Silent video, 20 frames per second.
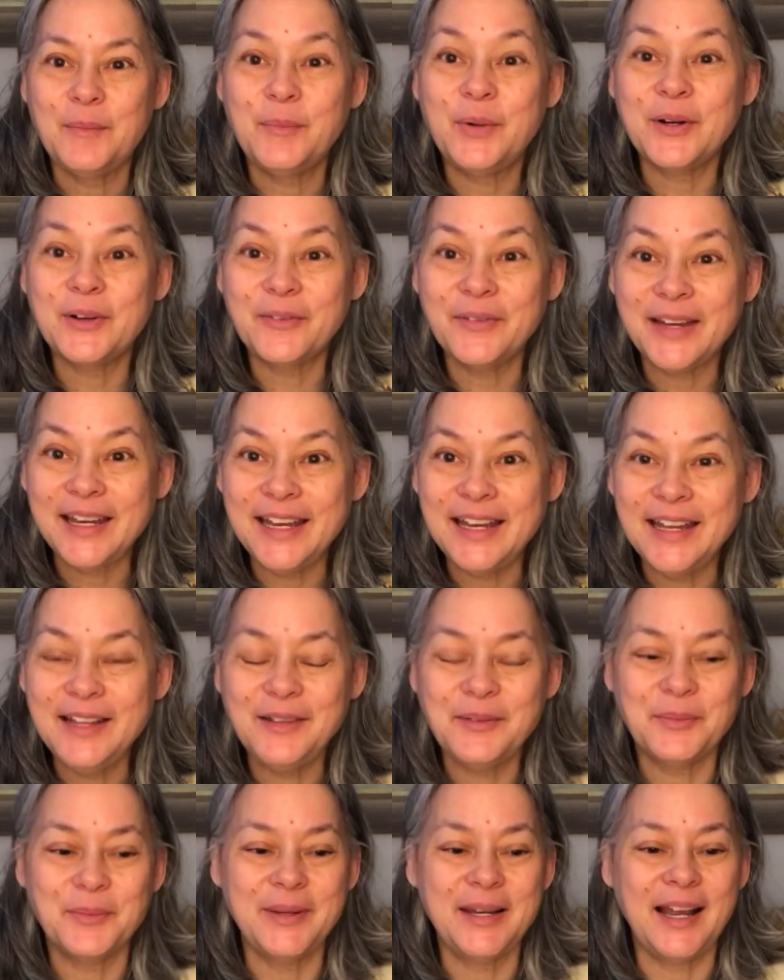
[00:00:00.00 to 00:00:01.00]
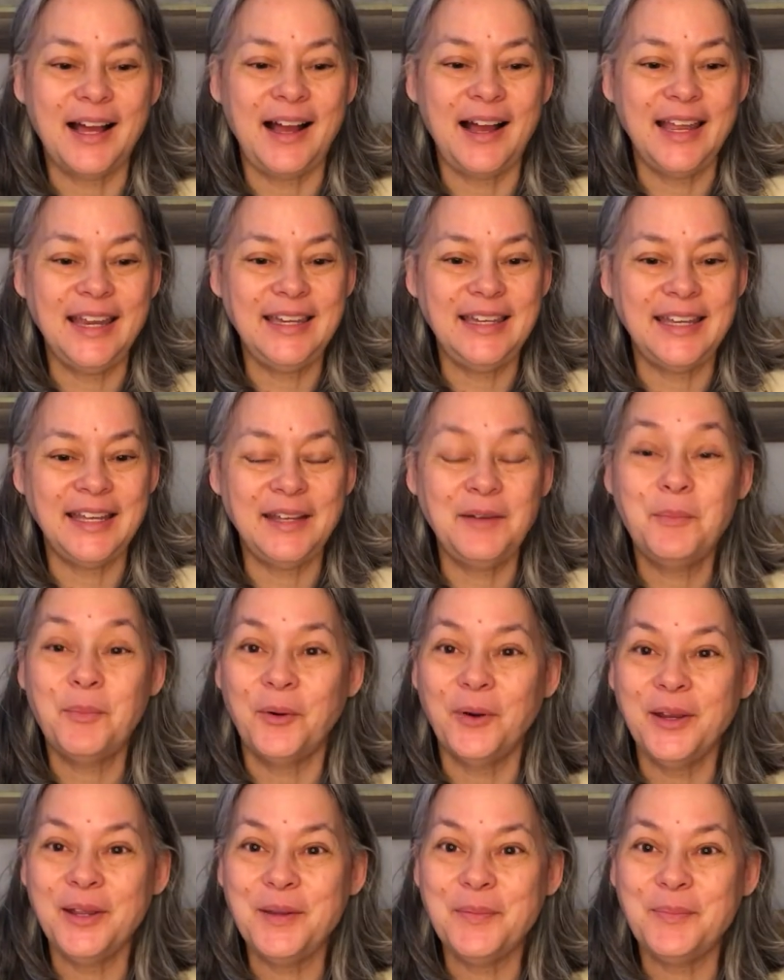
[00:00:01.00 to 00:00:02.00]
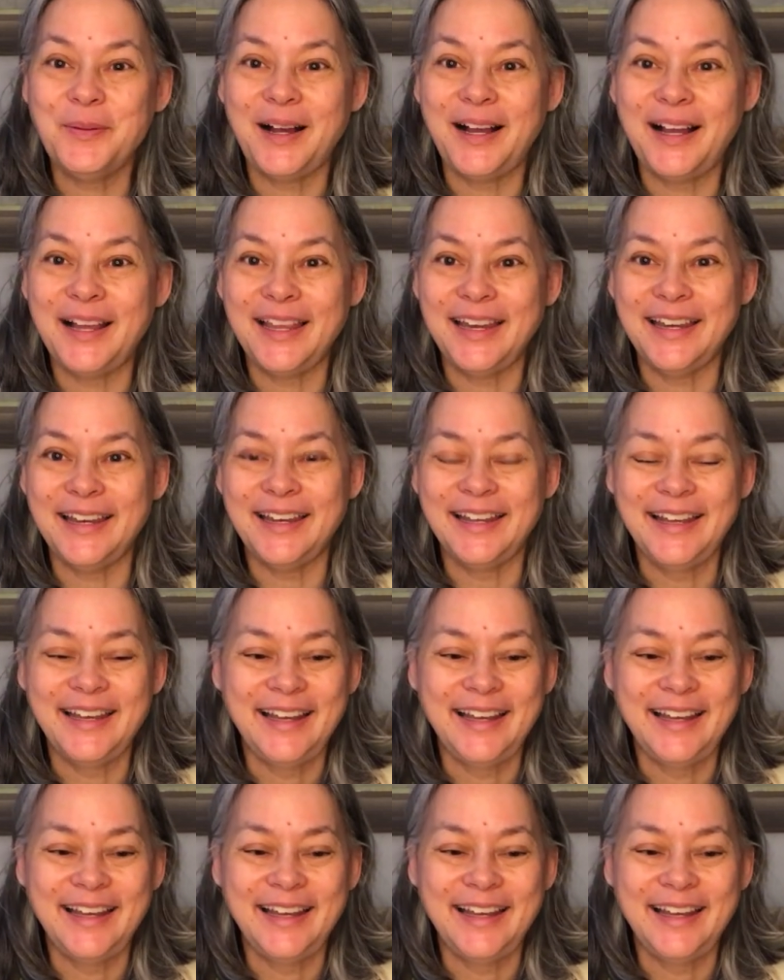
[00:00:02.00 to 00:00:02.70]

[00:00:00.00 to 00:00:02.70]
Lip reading: book readings when I did Porcupine.